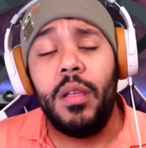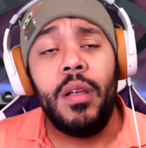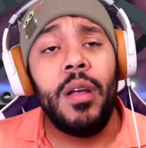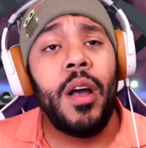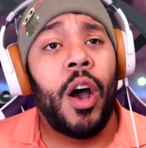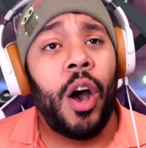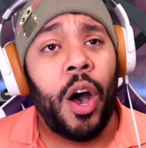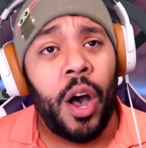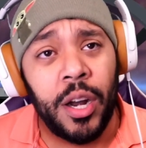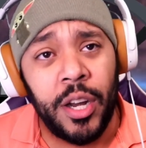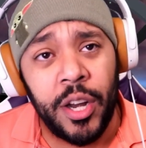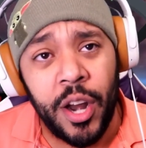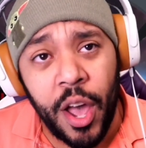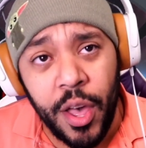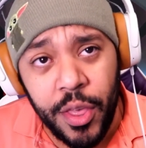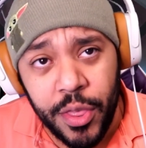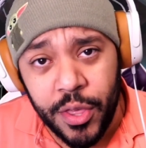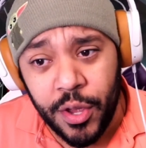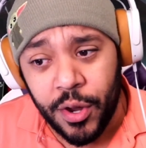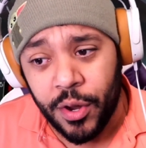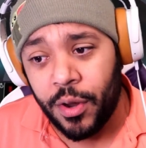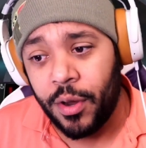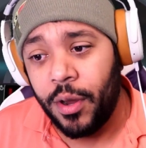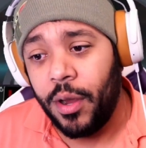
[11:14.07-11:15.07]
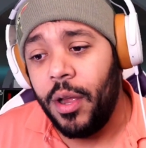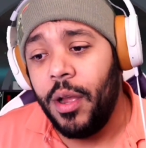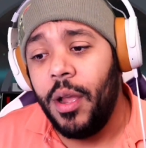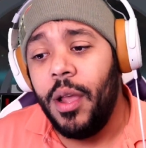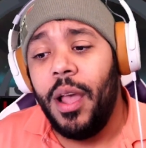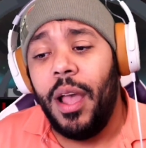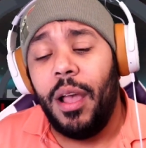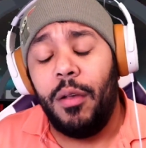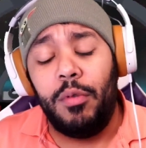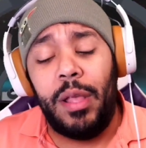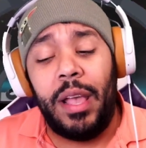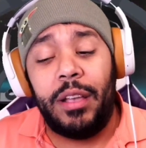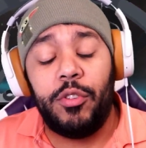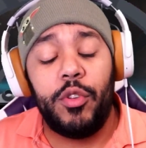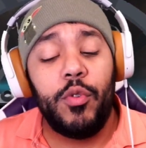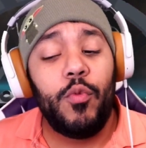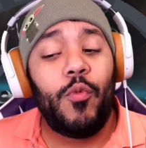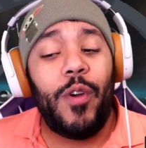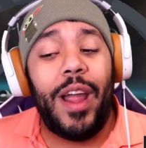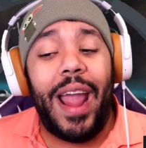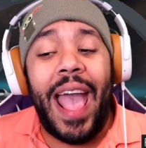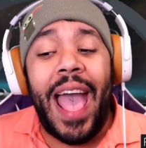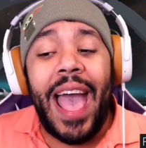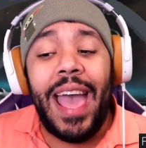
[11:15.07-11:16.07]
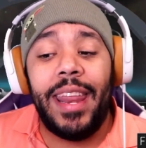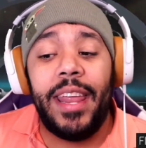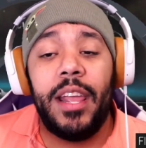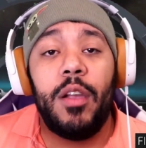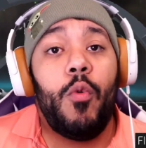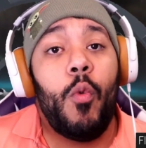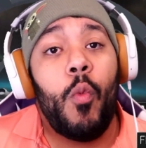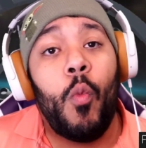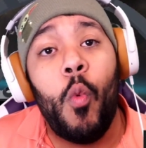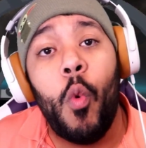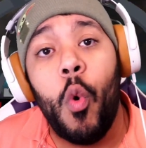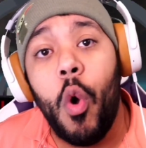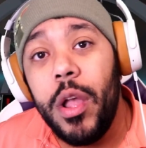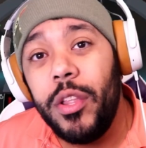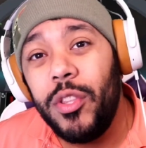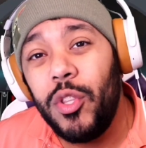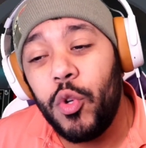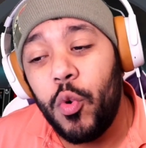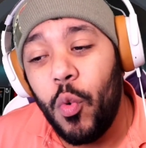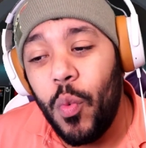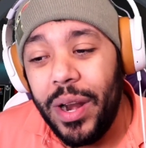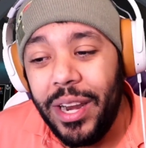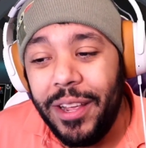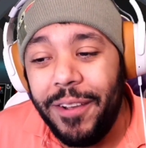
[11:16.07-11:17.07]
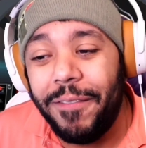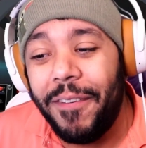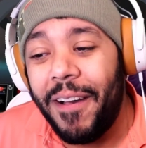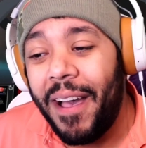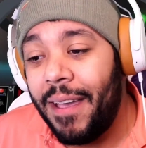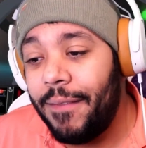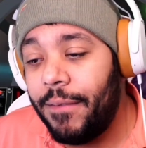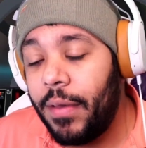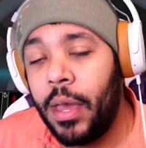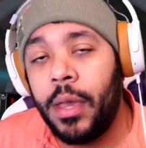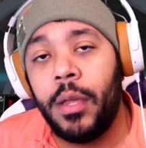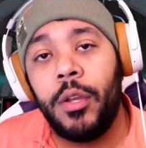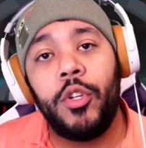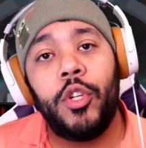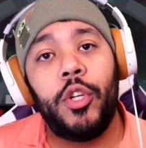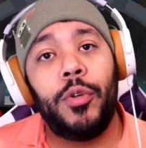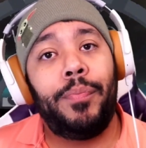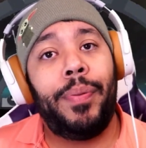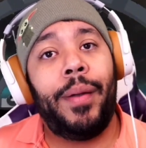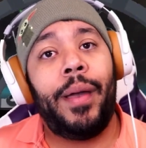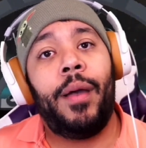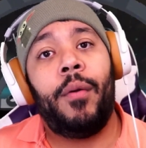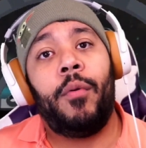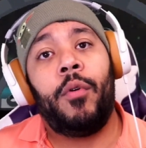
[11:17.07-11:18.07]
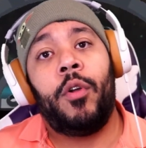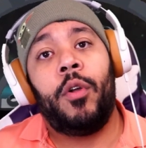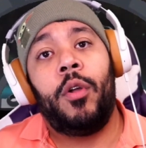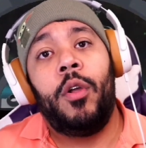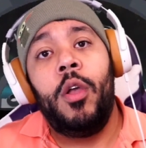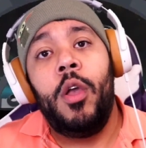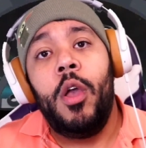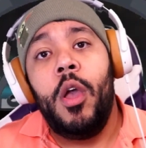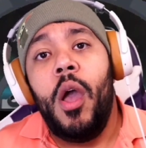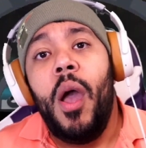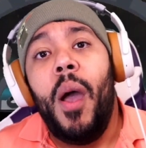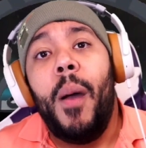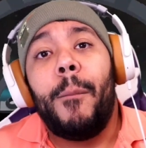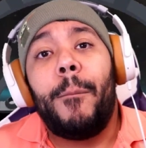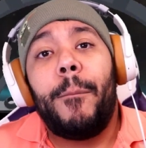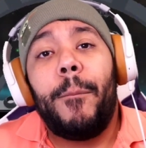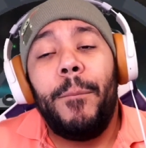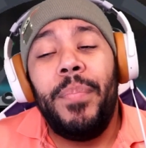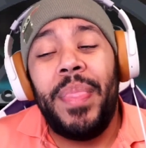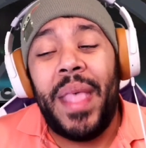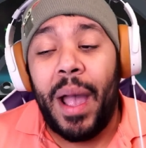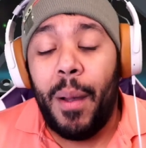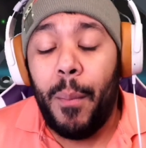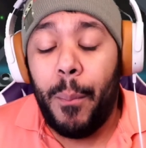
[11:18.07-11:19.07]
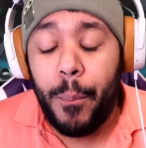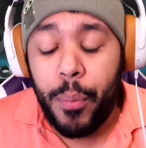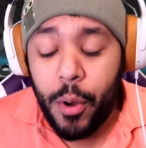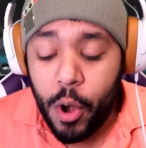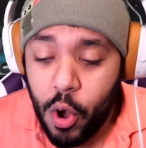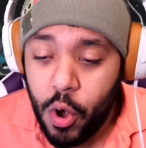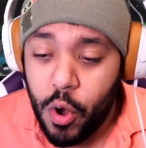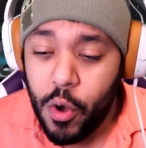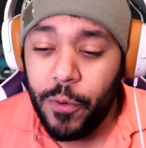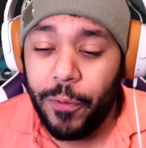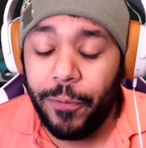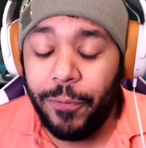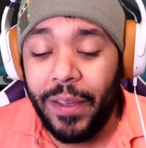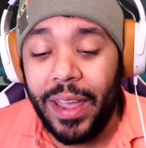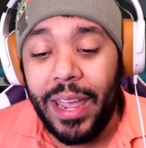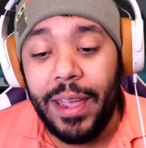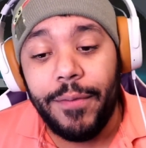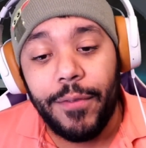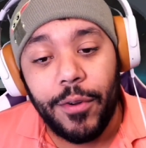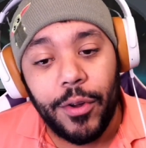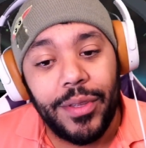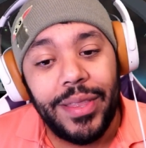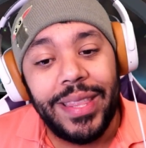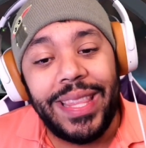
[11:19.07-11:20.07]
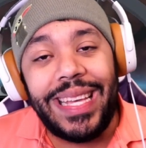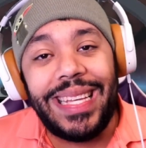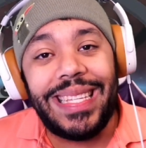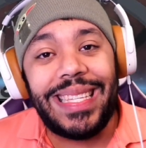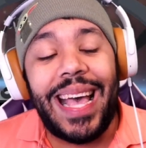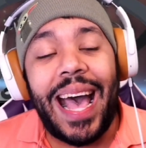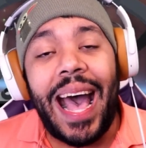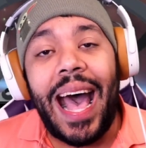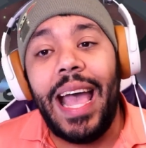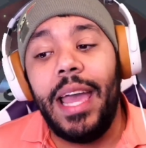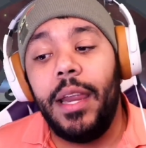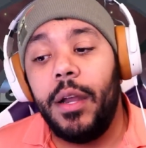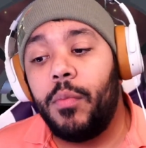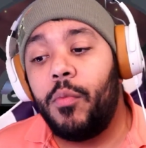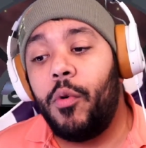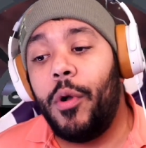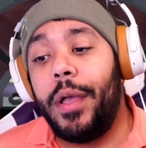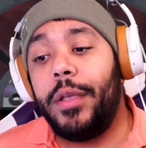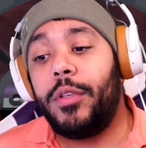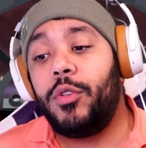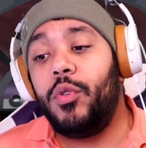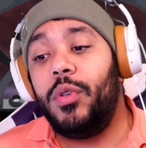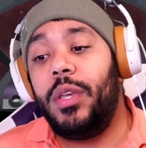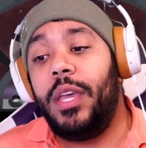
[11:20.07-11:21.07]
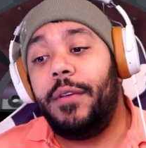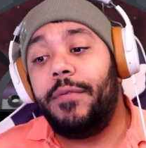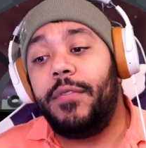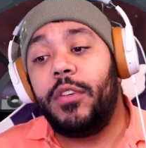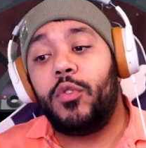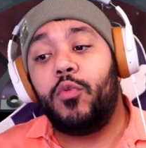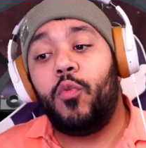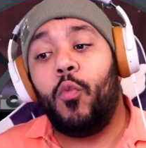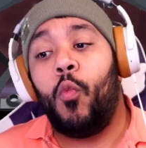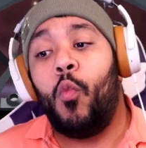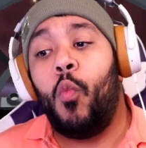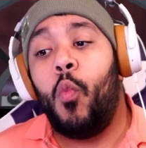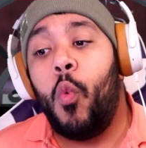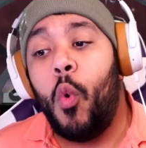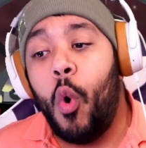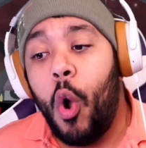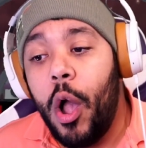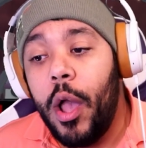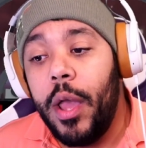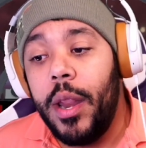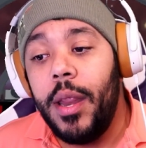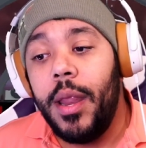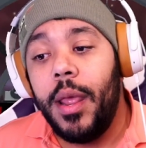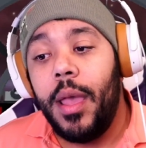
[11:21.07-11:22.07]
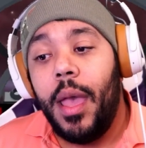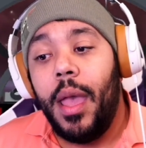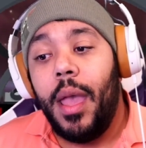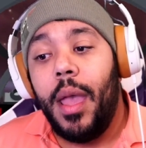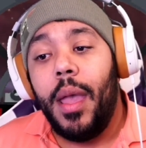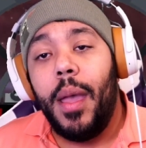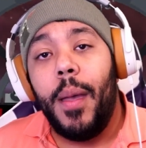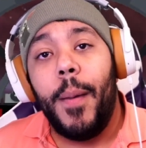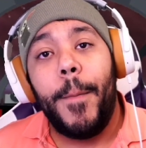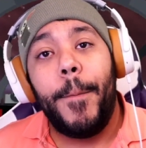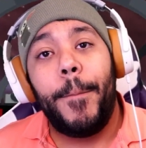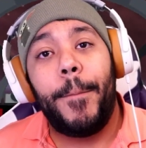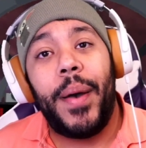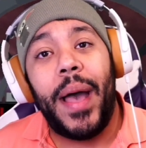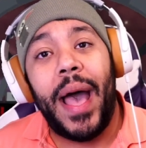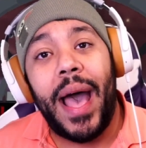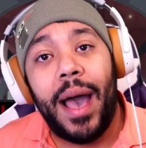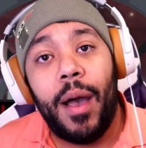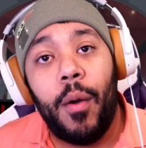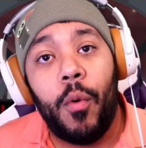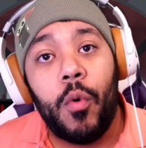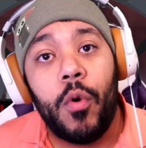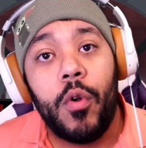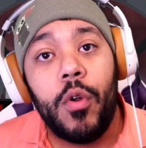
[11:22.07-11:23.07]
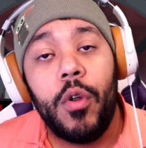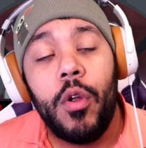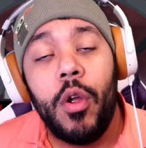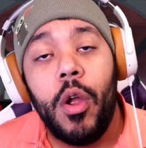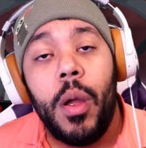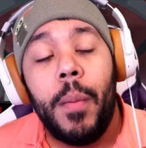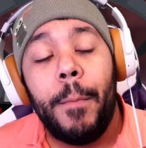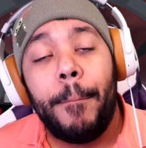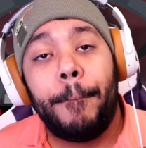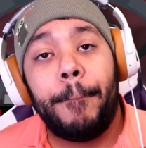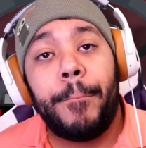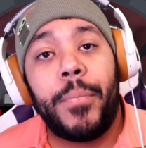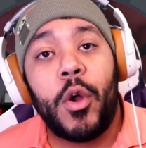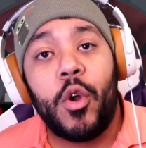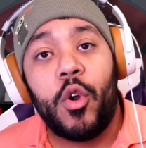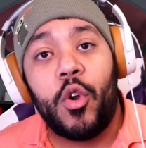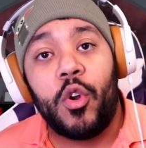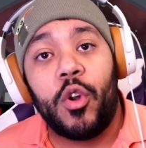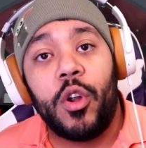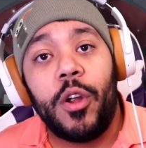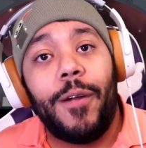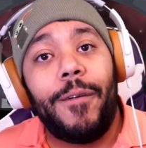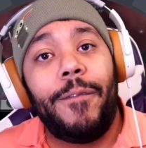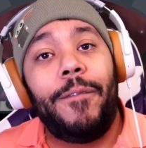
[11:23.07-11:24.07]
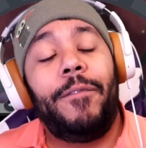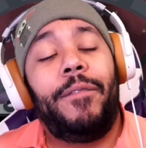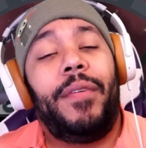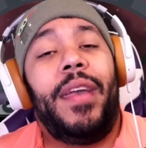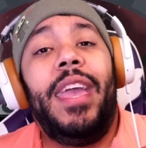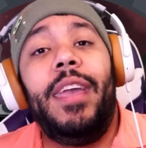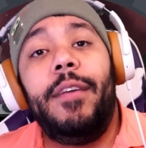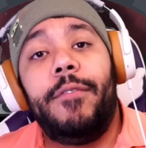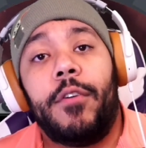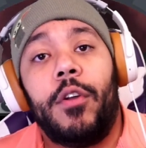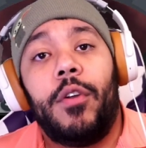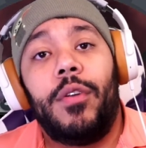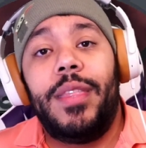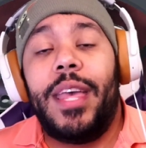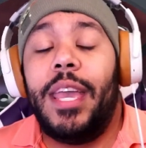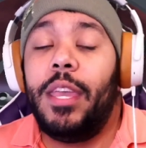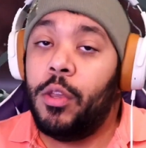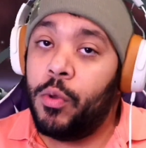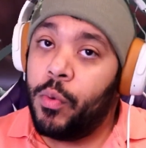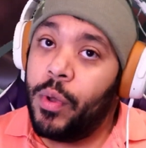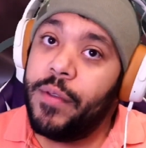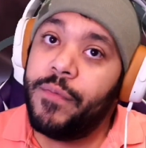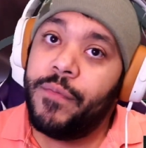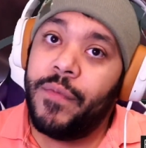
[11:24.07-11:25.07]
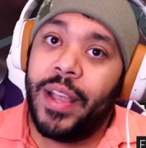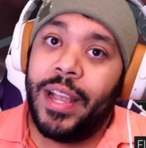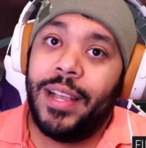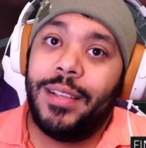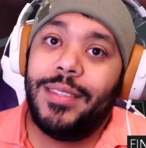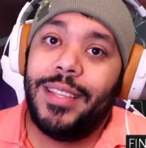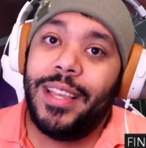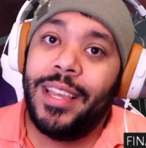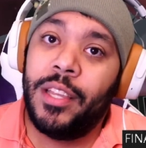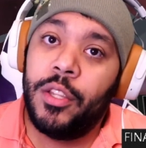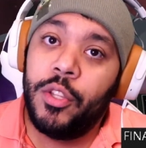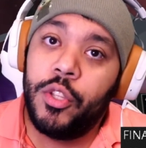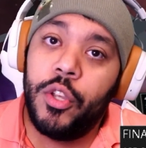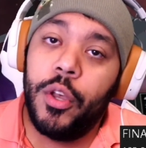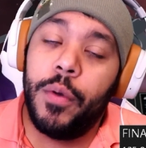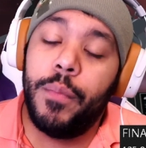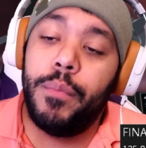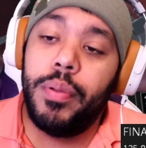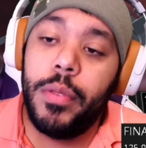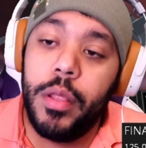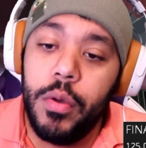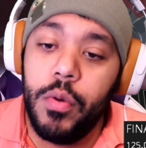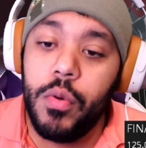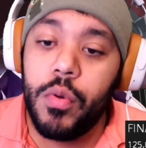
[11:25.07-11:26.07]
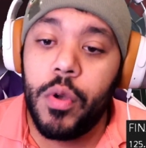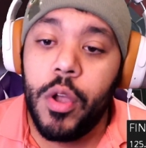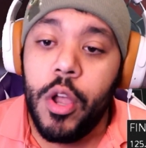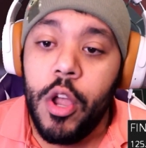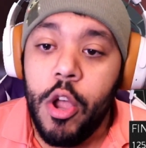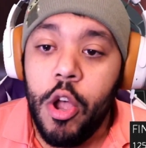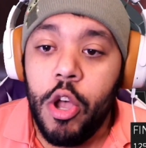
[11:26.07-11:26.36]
Actually, we're adding 125 energy power. Now, per favor, this item will actually give us 1 power per favor that you invest into blue.